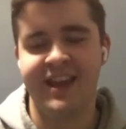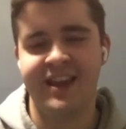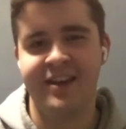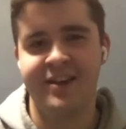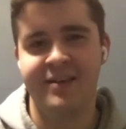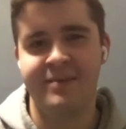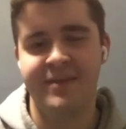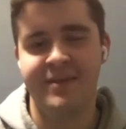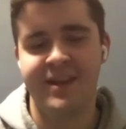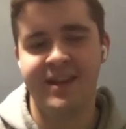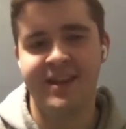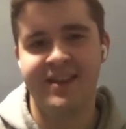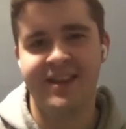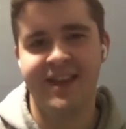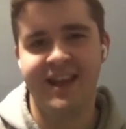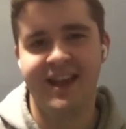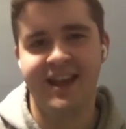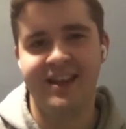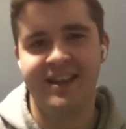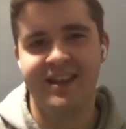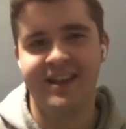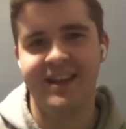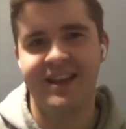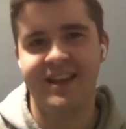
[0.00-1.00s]
um, in
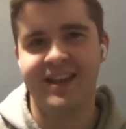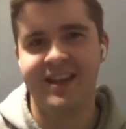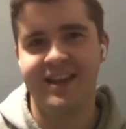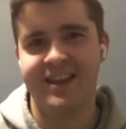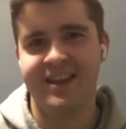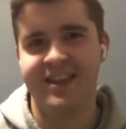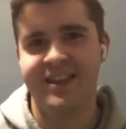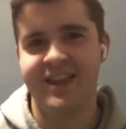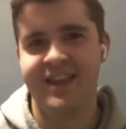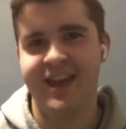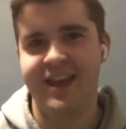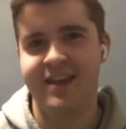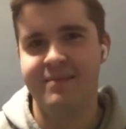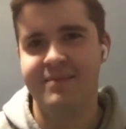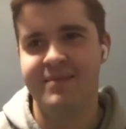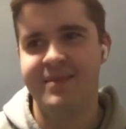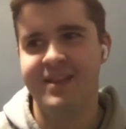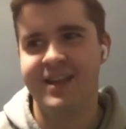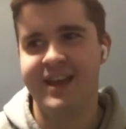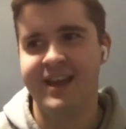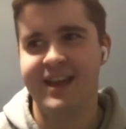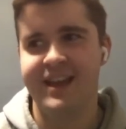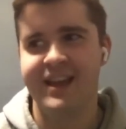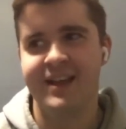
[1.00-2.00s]
that like them
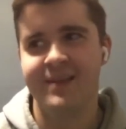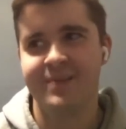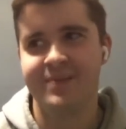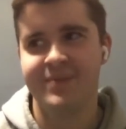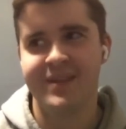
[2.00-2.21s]
like